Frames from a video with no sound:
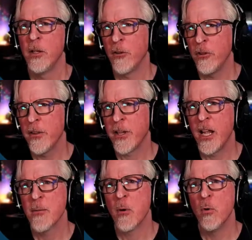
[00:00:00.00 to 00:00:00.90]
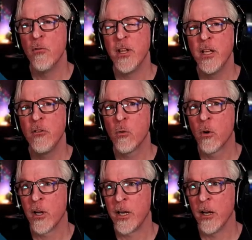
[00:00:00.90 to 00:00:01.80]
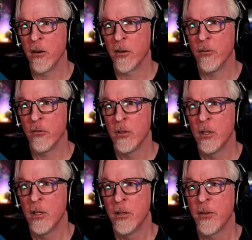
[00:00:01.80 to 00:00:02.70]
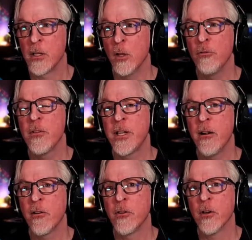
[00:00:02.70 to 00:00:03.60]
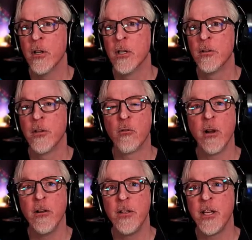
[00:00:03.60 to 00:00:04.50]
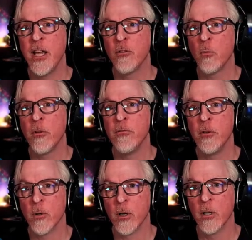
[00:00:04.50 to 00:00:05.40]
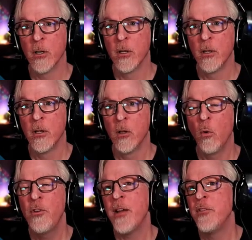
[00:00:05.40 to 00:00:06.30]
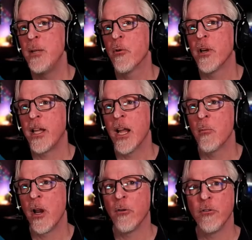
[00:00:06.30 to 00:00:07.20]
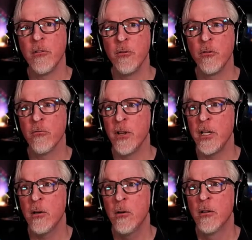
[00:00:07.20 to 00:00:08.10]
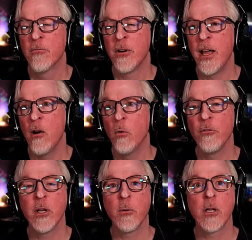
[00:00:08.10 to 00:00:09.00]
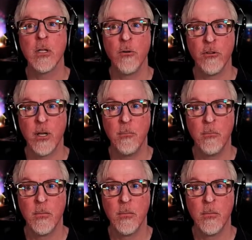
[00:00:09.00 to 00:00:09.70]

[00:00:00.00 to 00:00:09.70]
You can see how the camera moved in toward our characters. The closer the character, the greater the engagement with the viewer. We'll dive deeper into camera angles in a future video. For now, we'll stick with close-up.